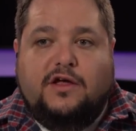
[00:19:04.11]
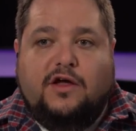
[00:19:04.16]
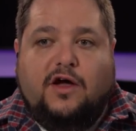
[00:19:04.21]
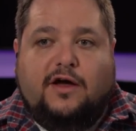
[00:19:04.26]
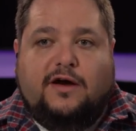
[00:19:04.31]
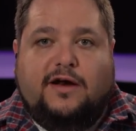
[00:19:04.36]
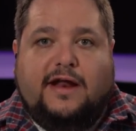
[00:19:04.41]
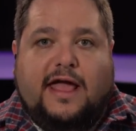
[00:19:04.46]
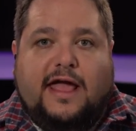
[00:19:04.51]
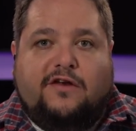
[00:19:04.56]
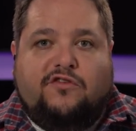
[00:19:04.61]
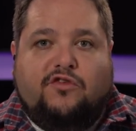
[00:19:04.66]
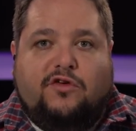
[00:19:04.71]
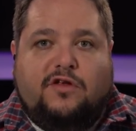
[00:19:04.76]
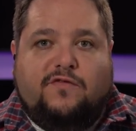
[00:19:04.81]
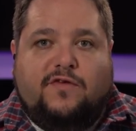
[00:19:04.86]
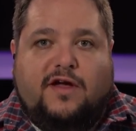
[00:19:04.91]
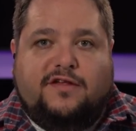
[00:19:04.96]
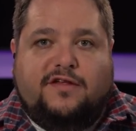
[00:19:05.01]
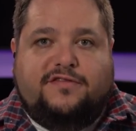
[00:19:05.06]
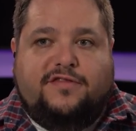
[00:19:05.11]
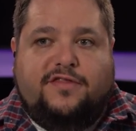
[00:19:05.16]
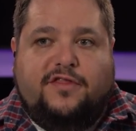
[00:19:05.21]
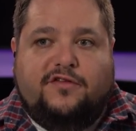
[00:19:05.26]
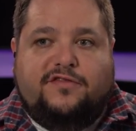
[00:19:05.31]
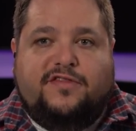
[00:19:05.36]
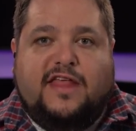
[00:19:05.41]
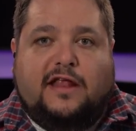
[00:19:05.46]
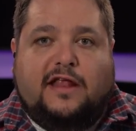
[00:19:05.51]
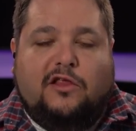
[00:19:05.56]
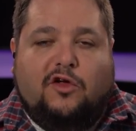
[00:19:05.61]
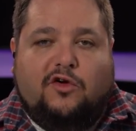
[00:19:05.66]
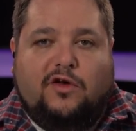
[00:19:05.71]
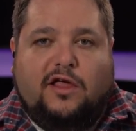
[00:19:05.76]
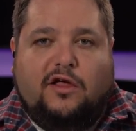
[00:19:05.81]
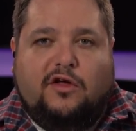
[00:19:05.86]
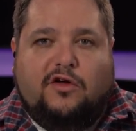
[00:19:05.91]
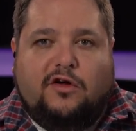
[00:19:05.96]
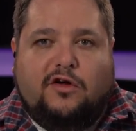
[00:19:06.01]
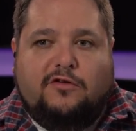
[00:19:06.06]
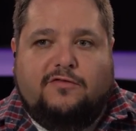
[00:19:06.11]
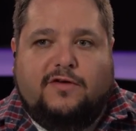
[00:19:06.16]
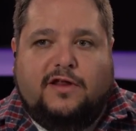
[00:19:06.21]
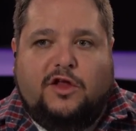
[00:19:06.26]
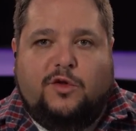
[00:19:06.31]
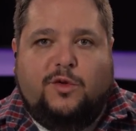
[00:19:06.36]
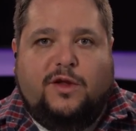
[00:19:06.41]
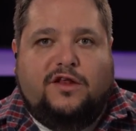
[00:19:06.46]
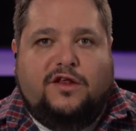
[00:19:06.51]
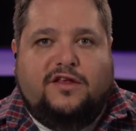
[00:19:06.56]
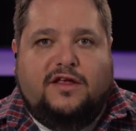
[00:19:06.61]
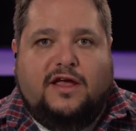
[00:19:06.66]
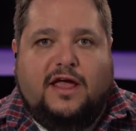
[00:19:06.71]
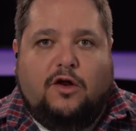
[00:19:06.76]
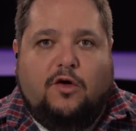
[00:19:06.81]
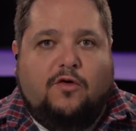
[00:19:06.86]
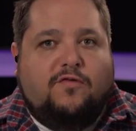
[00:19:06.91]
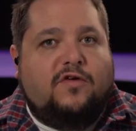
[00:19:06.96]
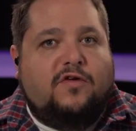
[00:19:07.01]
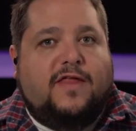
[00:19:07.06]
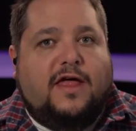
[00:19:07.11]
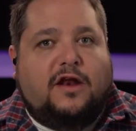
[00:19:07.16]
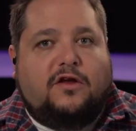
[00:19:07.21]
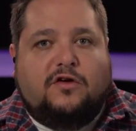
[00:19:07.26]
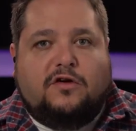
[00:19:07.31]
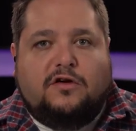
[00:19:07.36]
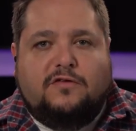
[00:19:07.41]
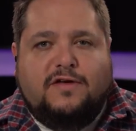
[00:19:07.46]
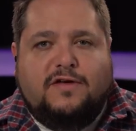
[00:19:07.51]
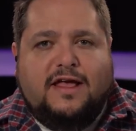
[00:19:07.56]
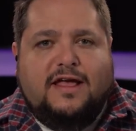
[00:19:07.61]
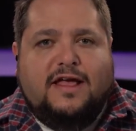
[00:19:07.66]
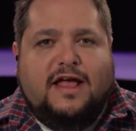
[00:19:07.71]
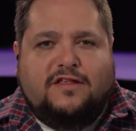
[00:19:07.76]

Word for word: On an Android device, there's that learning curve, and you need to get over that curve.